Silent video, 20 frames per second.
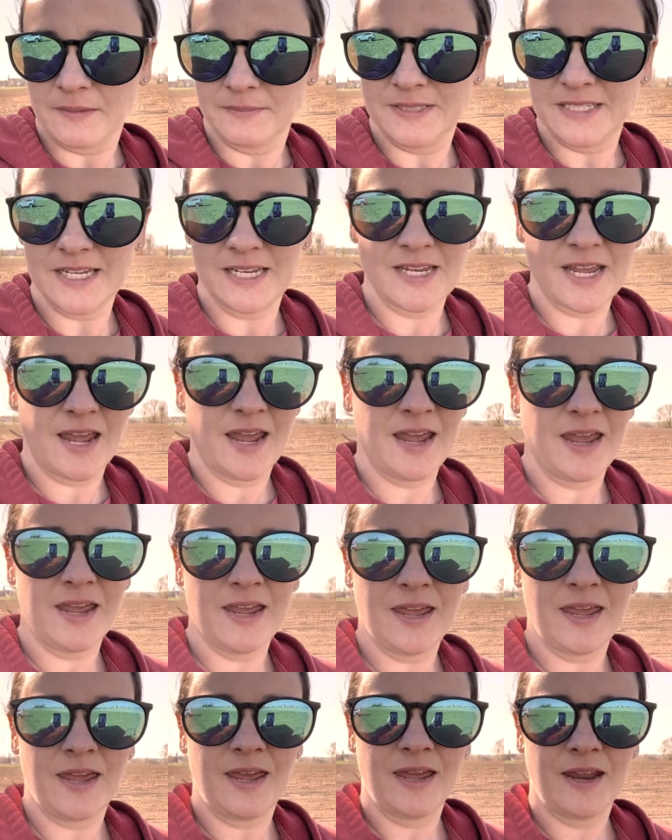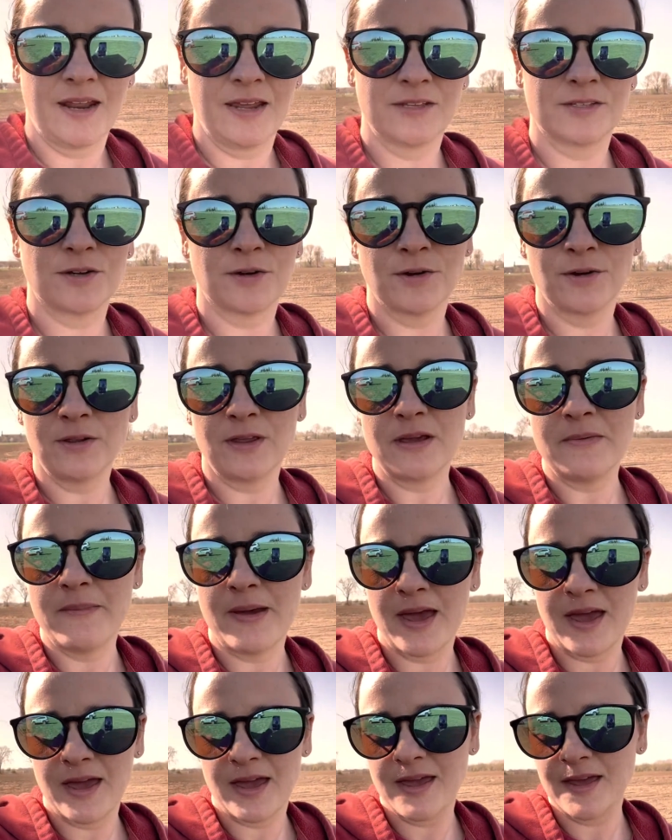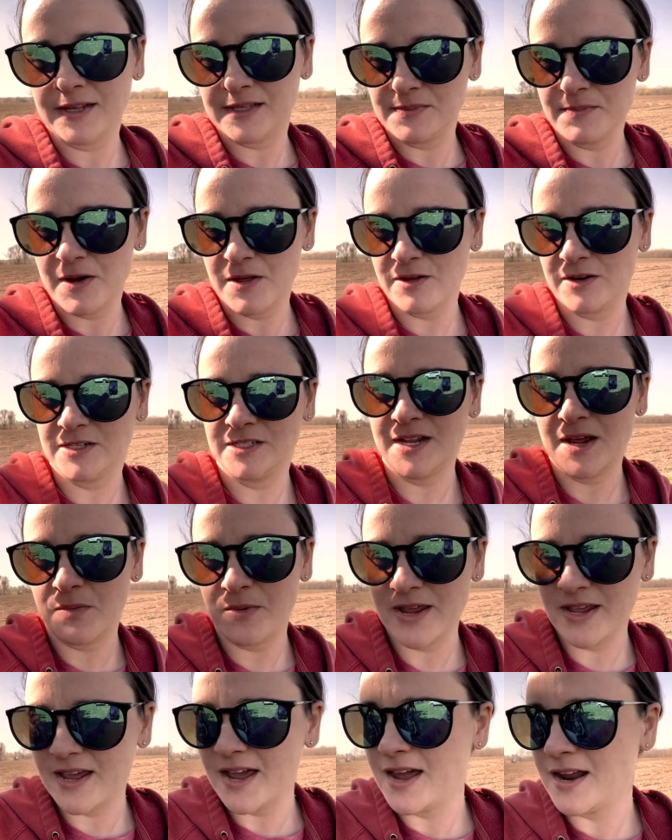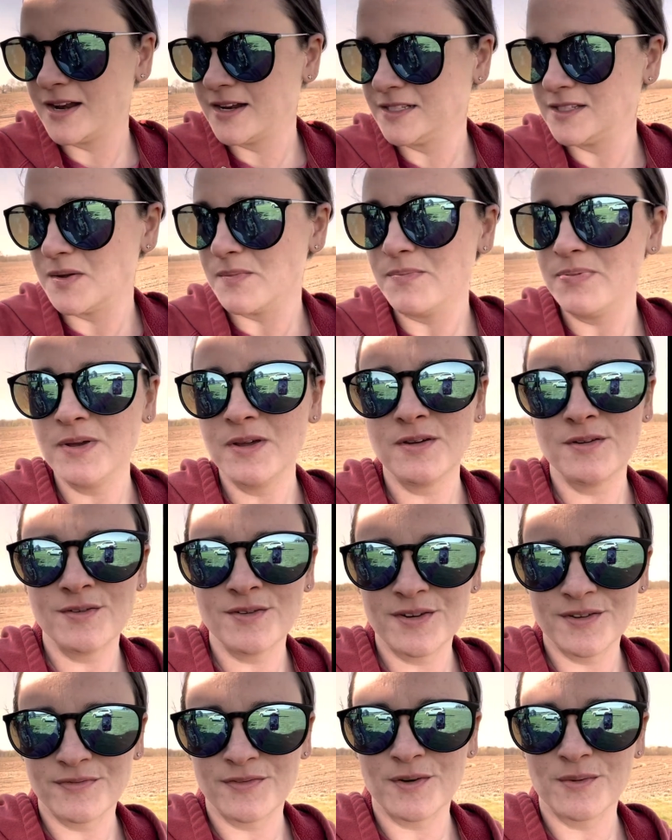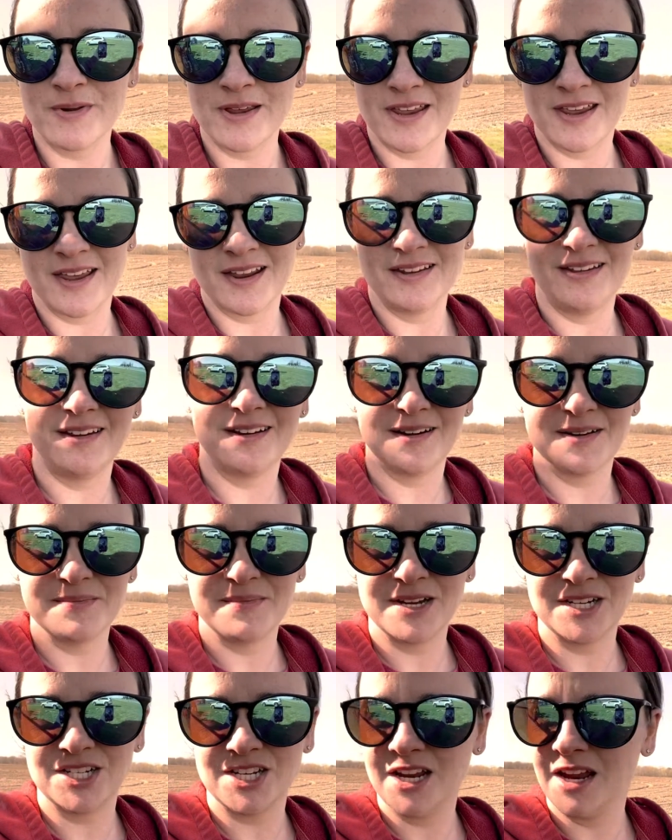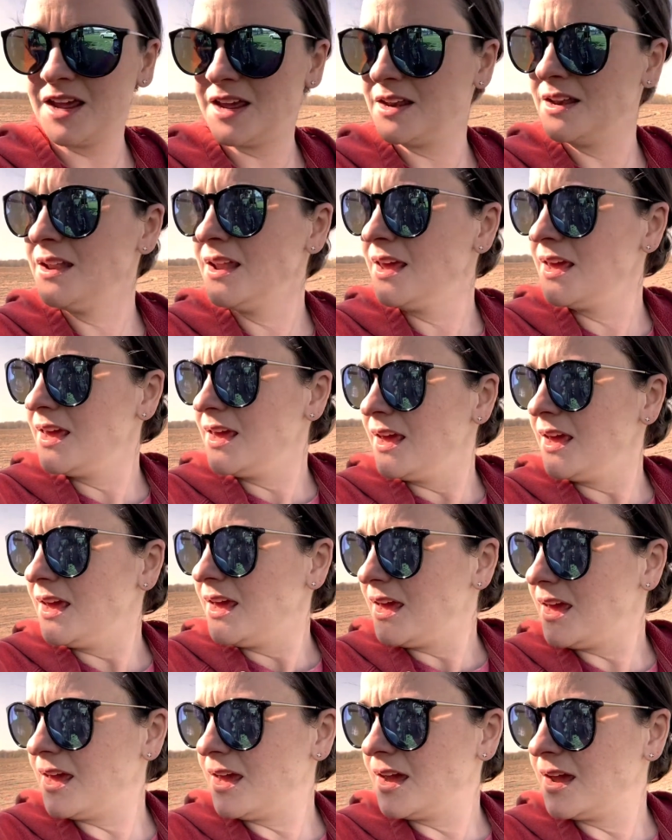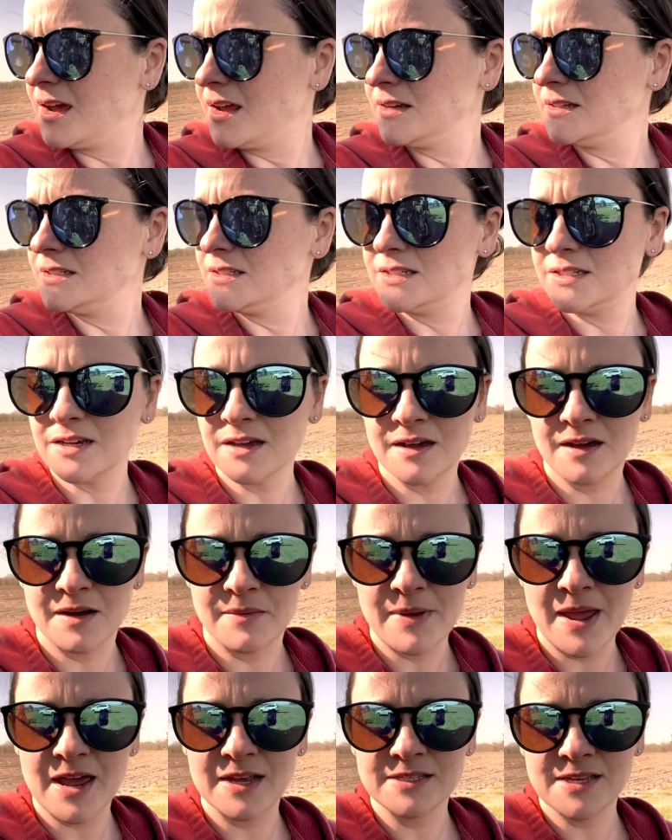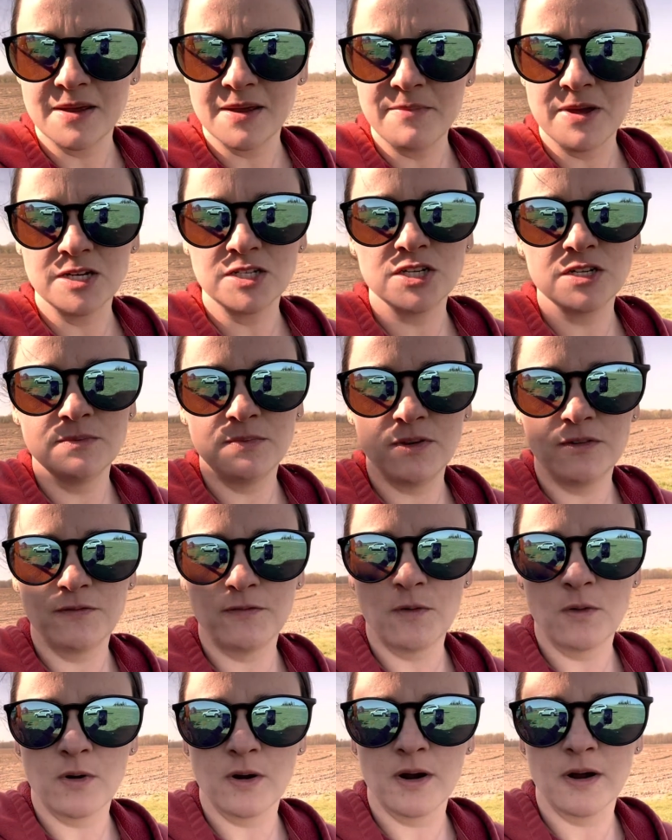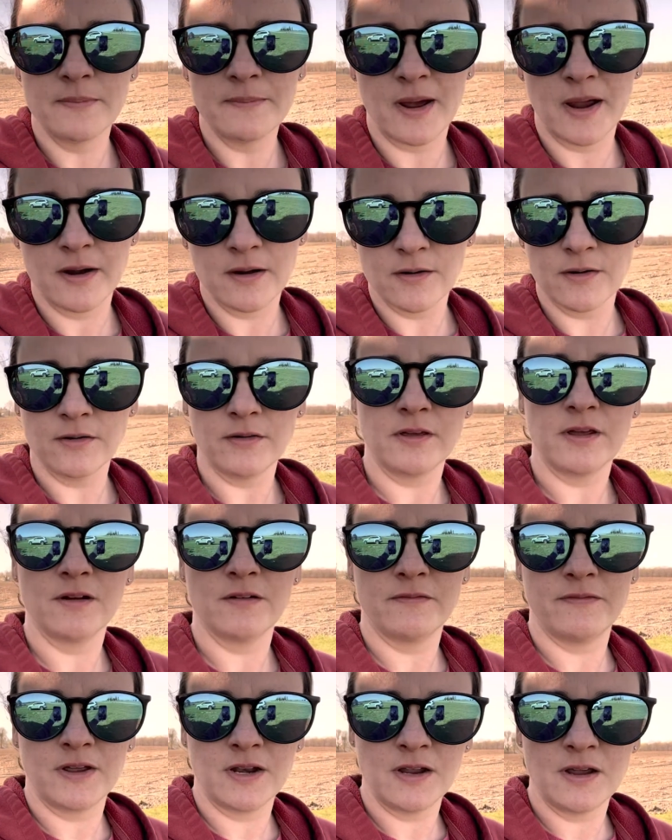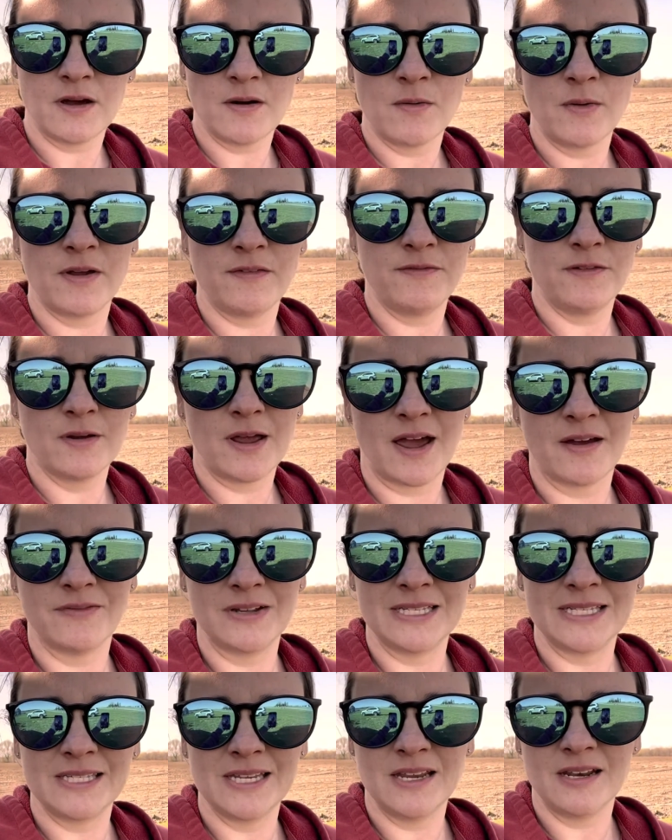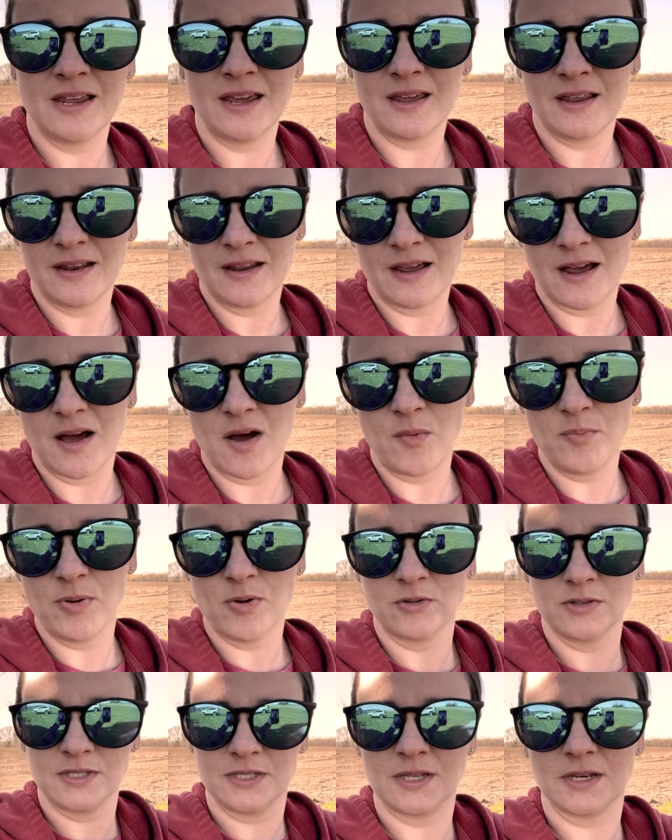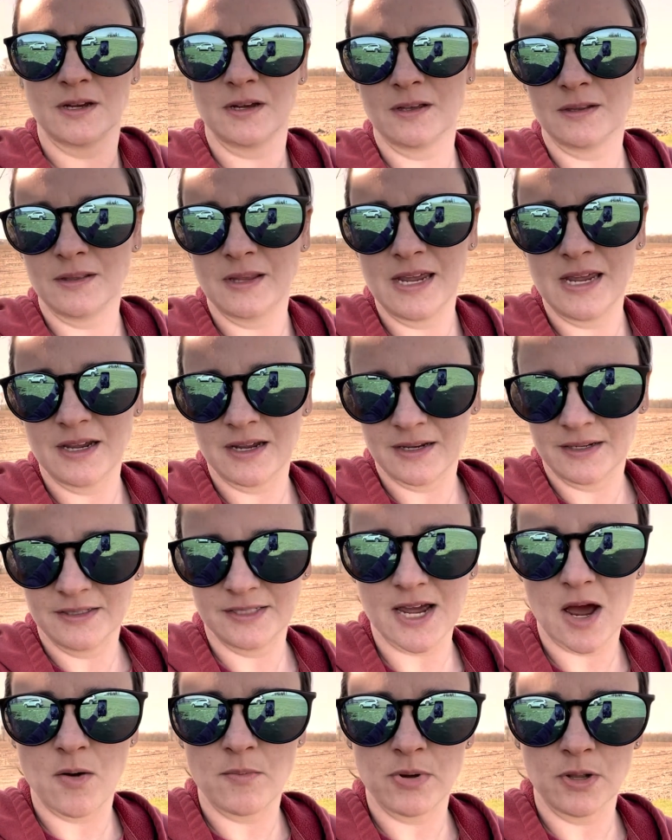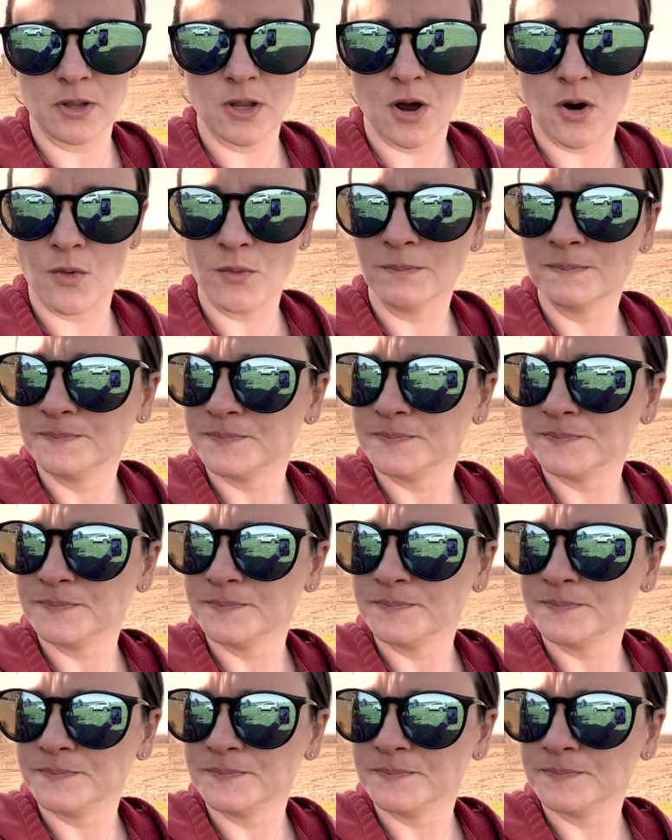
Today it is early May. It's Mother's Day weekend. It's a beautiful weekend here in Michigan. And as I mentioned before in my earlier video, if you haven't seen it, I'll post the link down below.